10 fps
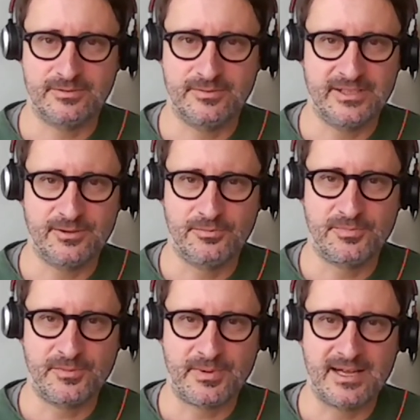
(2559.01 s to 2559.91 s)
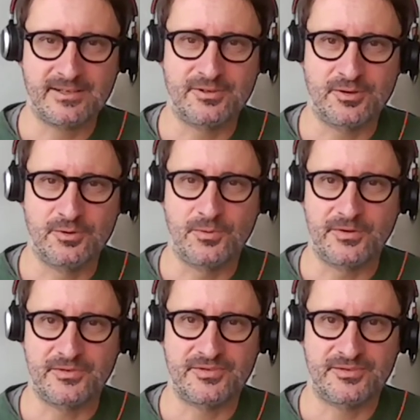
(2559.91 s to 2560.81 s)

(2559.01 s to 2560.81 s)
We don't reply to the good ones.